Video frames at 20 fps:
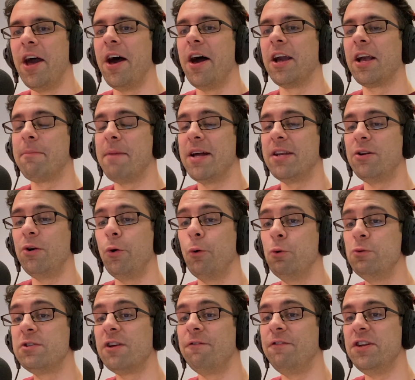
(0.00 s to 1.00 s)
Commando
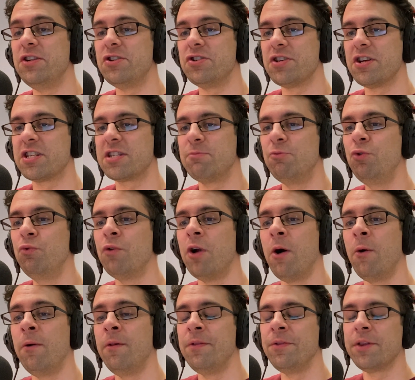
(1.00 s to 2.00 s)
also features a small
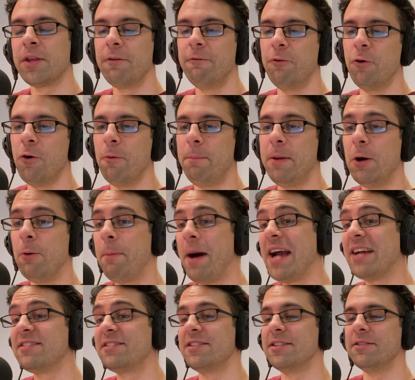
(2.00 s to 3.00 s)
role for Bill
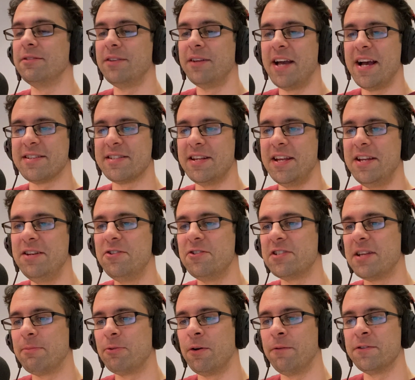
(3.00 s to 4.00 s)
Paxton as an
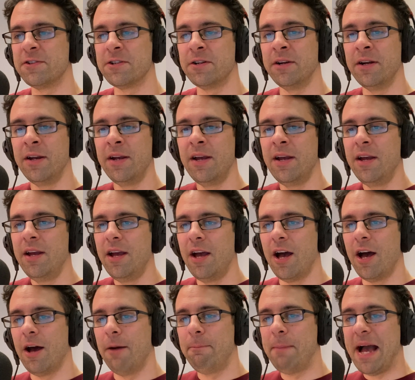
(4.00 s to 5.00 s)
intercept officer.
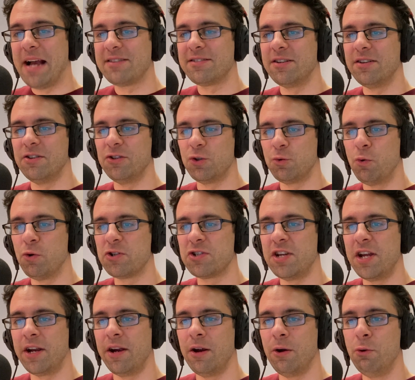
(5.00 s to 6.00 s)
Paxton and
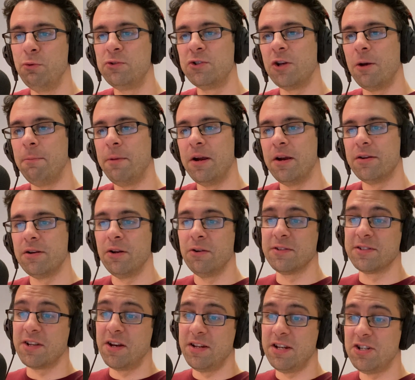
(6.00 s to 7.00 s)
Schwarzenegger also appeared
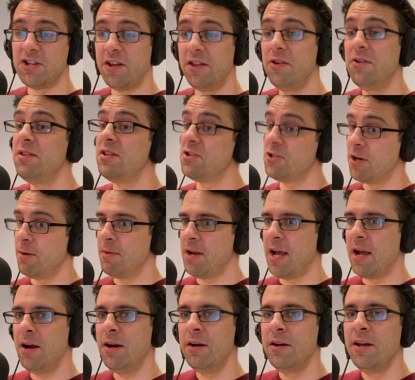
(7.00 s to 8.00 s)
alongside each other in The
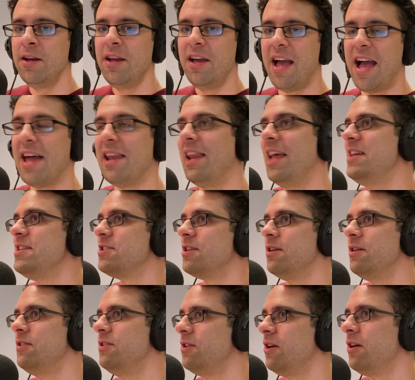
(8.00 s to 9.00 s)
Terminator, and later
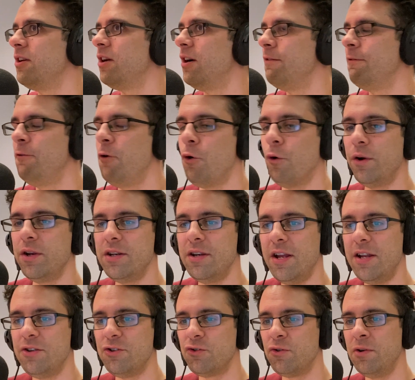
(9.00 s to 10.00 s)
in 1994
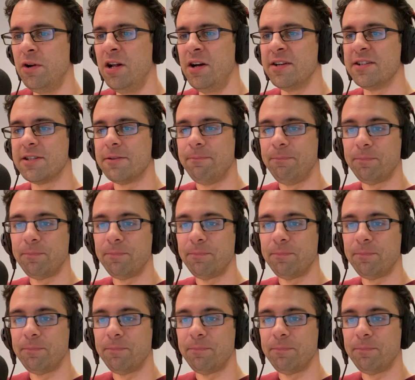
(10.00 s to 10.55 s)
in True Lies.